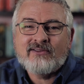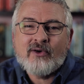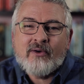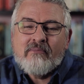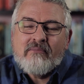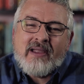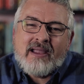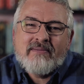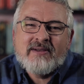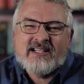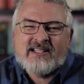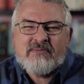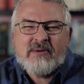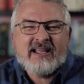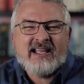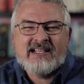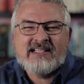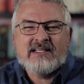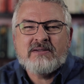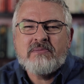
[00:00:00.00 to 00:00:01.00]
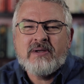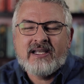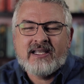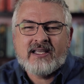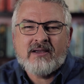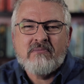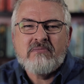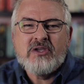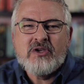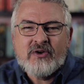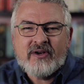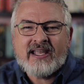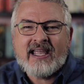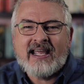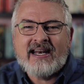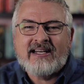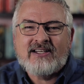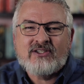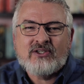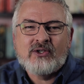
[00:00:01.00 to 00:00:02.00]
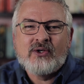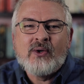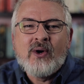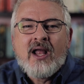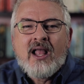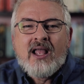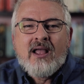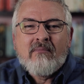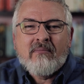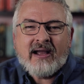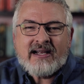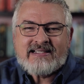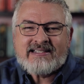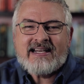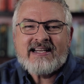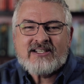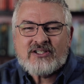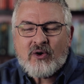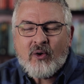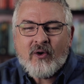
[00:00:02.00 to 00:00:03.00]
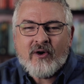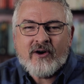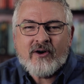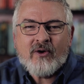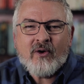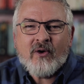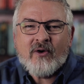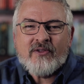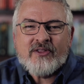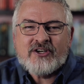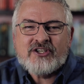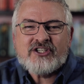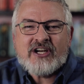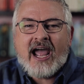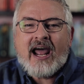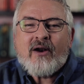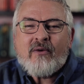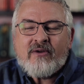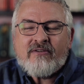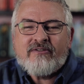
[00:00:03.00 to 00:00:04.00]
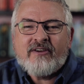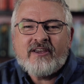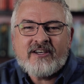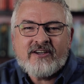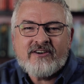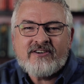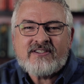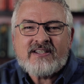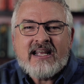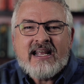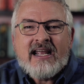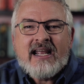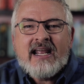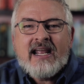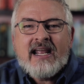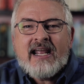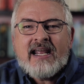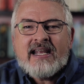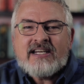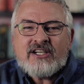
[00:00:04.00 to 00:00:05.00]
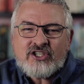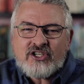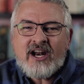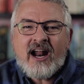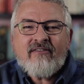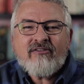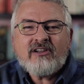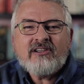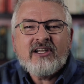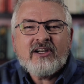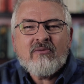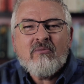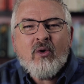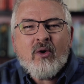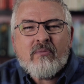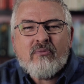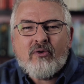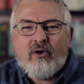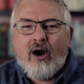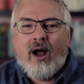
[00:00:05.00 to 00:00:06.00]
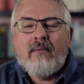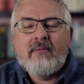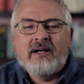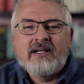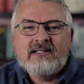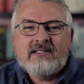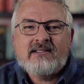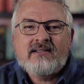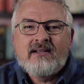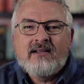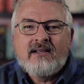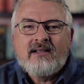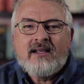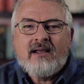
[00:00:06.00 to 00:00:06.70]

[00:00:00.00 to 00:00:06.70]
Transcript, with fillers: or maybe it's because he's being communicated to by Santoro or the shadowy figures, he should have a little more prominence.